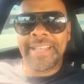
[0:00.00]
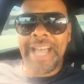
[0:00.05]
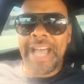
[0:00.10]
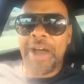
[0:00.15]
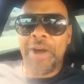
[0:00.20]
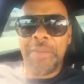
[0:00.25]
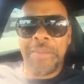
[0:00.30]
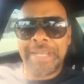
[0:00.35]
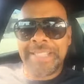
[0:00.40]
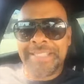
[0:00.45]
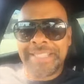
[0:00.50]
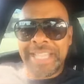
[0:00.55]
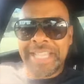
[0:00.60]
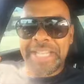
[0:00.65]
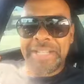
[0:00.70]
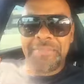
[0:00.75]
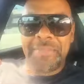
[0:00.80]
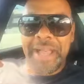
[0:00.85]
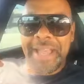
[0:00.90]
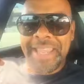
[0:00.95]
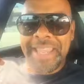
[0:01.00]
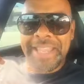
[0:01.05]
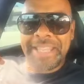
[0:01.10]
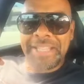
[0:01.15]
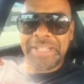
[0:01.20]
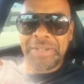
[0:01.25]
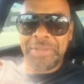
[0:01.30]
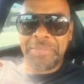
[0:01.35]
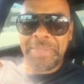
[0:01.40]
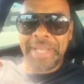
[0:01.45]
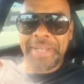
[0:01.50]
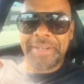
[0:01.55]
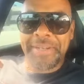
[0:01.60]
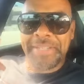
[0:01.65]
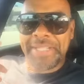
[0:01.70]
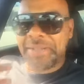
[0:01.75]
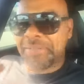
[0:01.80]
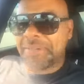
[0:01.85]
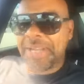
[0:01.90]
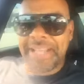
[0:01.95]
I always say it in my head a little better,
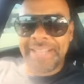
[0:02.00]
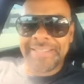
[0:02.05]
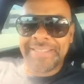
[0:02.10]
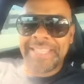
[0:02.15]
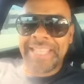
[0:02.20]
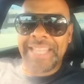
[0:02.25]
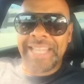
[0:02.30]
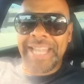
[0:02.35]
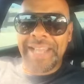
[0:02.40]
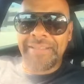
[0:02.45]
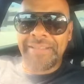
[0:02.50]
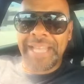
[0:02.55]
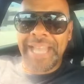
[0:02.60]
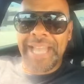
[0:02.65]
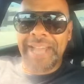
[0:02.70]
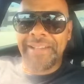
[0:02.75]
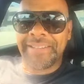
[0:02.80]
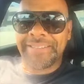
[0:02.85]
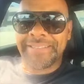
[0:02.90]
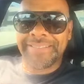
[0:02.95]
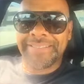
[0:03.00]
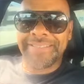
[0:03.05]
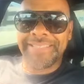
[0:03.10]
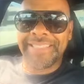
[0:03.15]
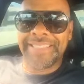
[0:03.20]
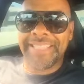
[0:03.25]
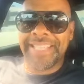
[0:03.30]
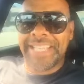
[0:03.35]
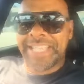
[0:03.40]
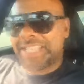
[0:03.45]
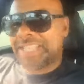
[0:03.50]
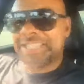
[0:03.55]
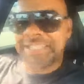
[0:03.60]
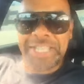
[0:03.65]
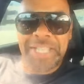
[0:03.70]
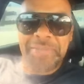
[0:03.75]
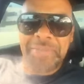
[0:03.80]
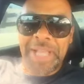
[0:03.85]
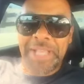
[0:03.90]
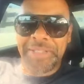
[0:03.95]
and then when I say it out loud, it doesn't
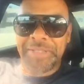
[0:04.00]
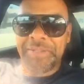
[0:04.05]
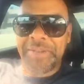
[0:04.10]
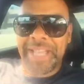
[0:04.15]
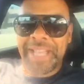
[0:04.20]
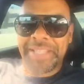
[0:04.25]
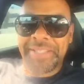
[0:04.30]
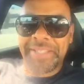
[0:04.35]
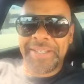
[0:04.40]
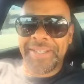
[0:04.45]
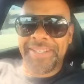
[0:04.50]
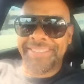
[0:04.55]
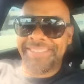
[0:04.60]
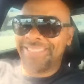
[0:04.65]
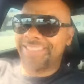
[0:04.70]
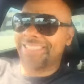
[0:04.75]
come out the way I thought.